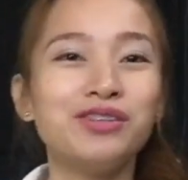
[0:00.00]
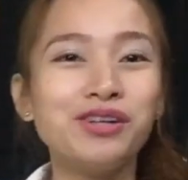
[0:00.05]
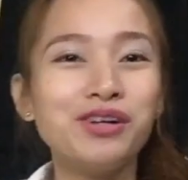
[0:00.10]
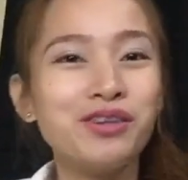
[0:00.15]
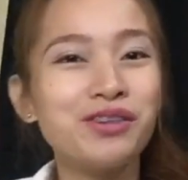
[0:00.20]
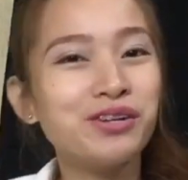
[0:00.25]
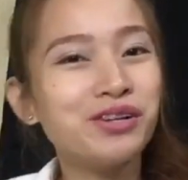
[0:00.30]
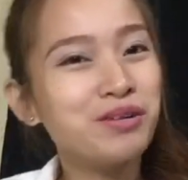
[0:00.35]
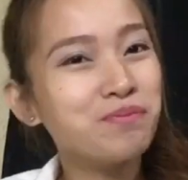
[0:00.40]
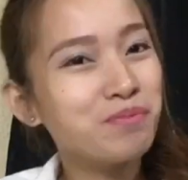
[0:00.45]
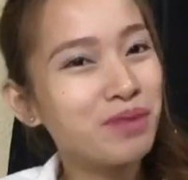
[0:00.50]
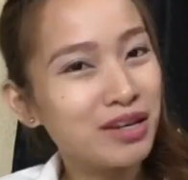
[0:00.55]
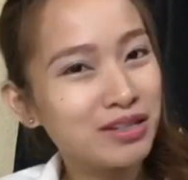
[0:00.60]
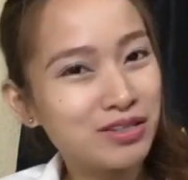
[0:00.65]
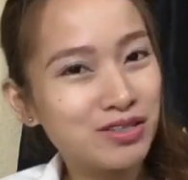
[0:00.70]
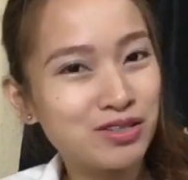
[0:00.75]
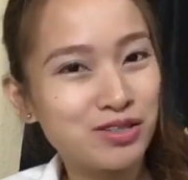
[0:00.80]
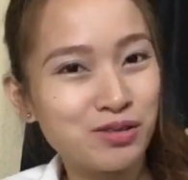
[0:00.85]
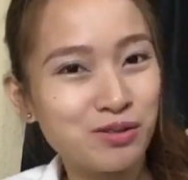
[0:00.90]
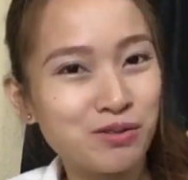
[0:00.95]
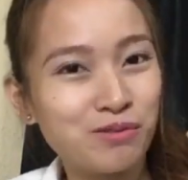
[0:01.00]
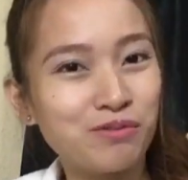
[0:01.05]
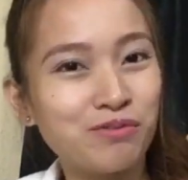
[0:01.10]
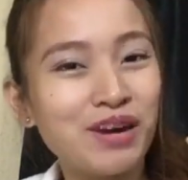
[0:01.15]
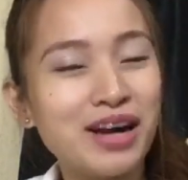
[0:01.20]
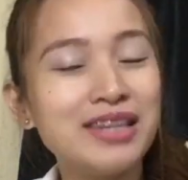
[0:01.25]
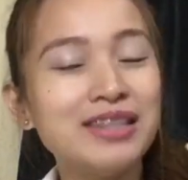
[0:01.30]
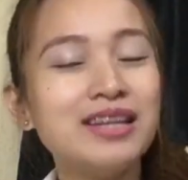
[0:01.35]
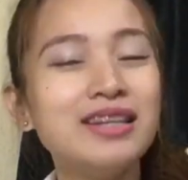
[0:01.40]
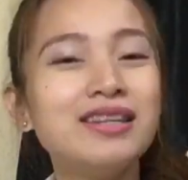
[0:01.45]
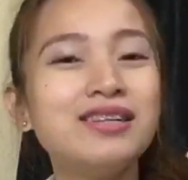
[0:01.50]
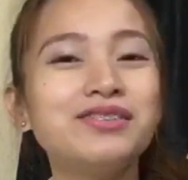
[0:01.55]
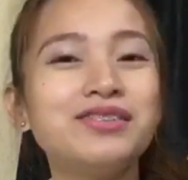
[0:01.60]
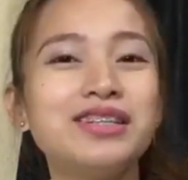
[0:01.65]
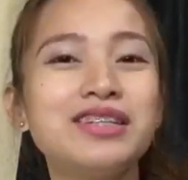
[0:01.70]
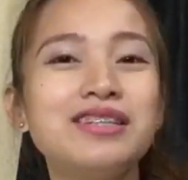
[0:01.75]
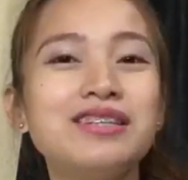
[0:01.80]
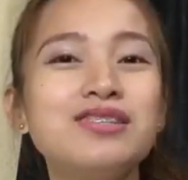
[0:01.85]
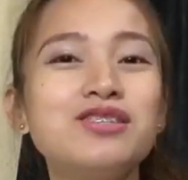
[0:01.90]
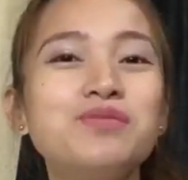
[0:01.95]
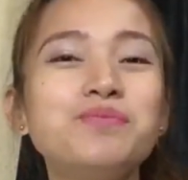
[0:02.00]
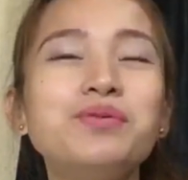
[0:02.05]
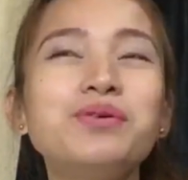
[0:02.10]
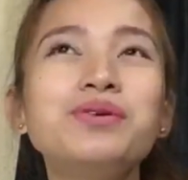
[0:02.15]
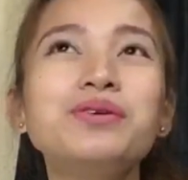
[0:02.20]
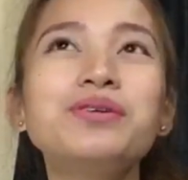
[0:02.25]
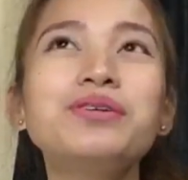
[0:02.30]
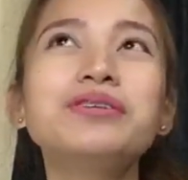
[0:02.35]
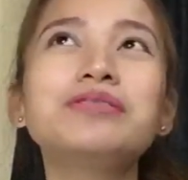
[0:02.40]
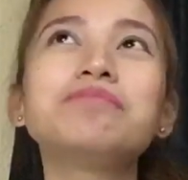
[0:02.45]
3 months to finally read this book.